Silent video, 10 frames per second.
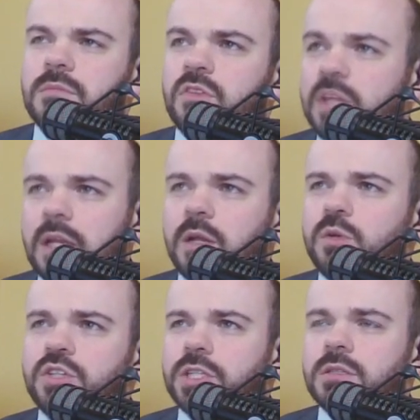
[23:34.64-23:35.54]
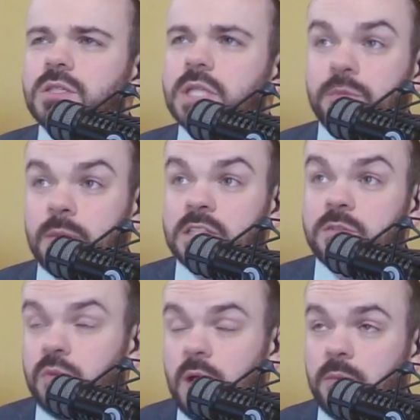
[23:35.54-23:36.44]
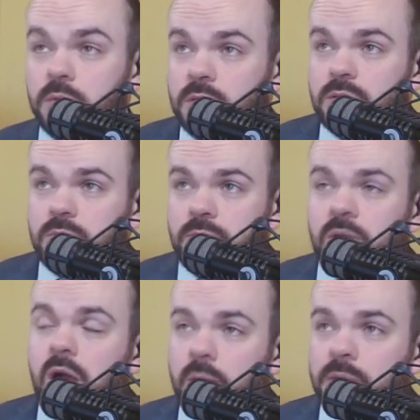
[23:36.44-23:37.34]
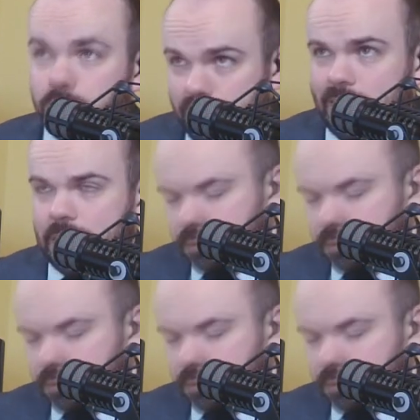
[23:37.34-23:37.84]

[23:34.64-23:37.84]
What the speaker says: theologians have a massive problem with God being black.